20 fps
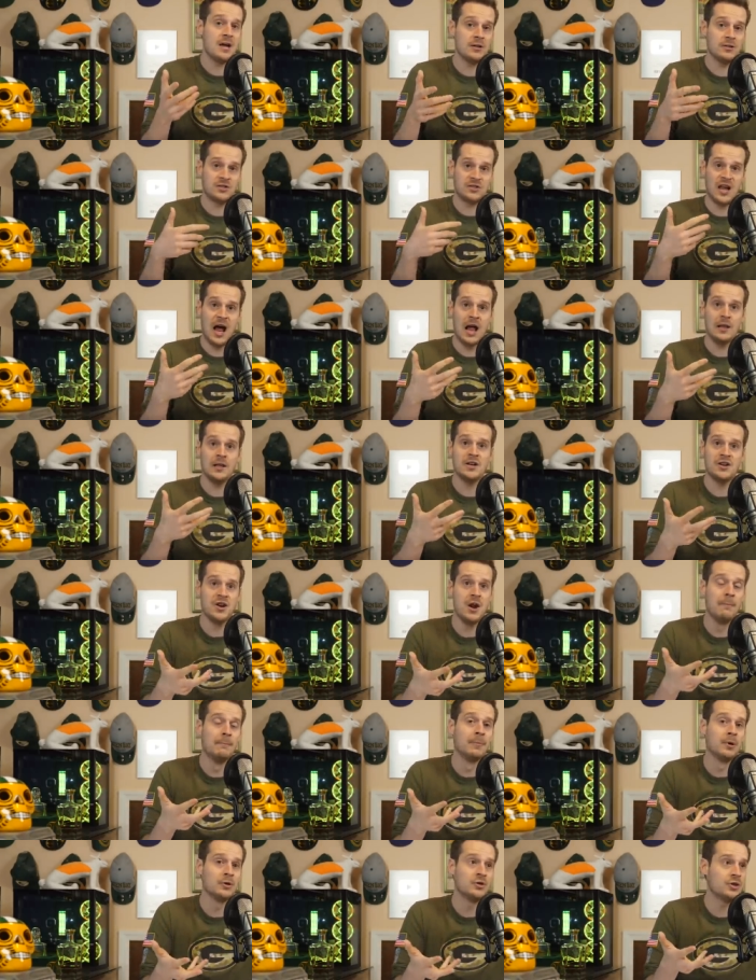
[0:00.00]
a solid
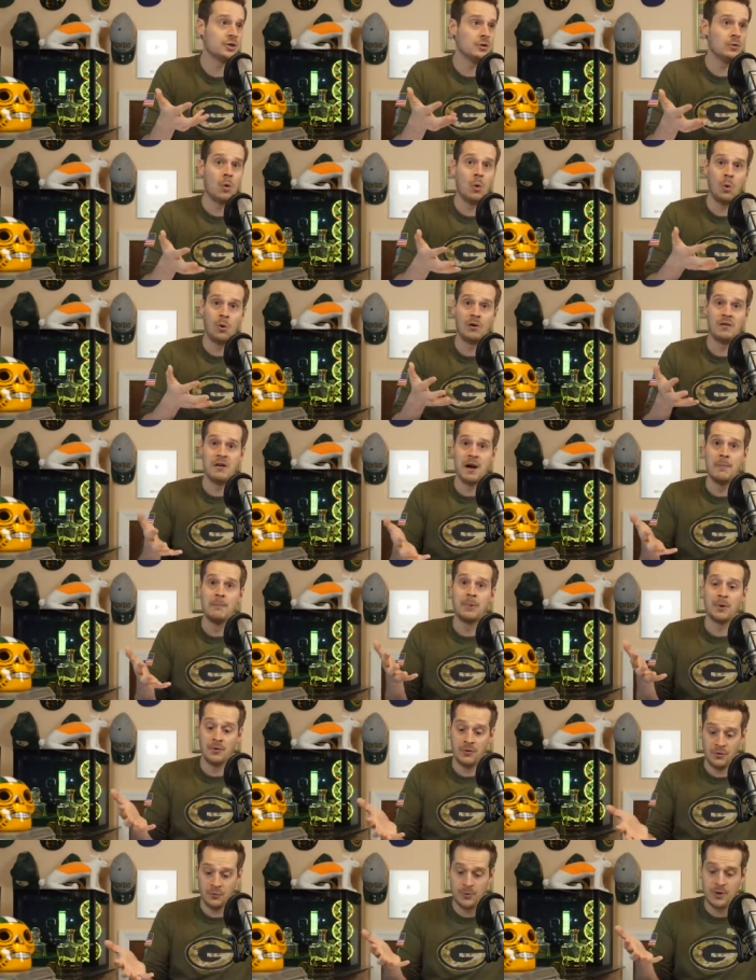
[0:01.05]
number two or
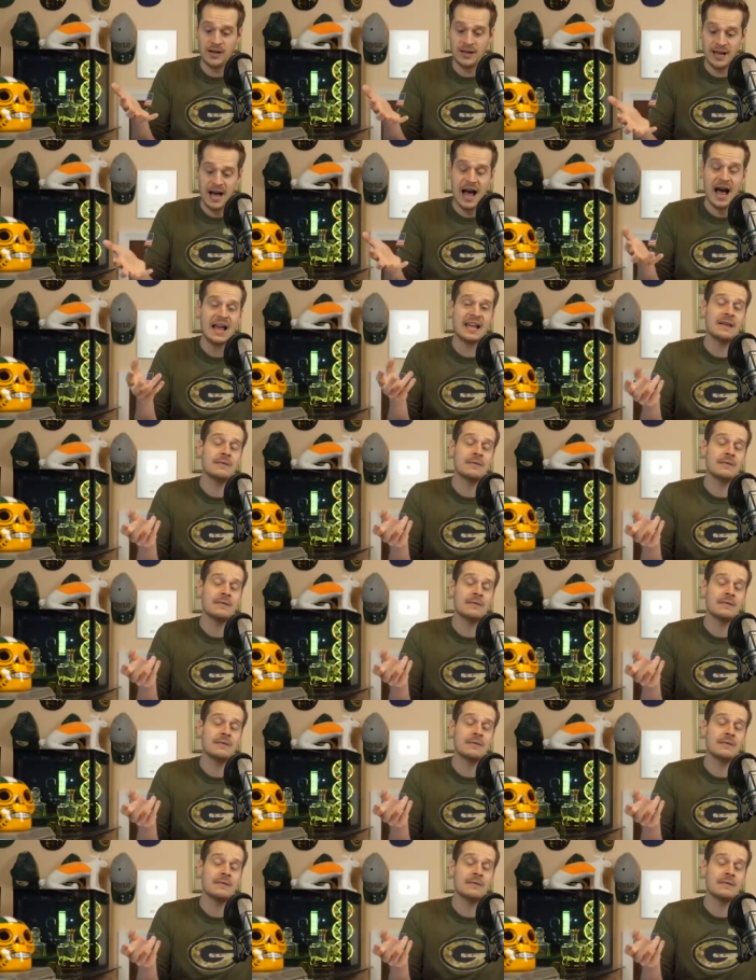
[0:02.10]
number three guy,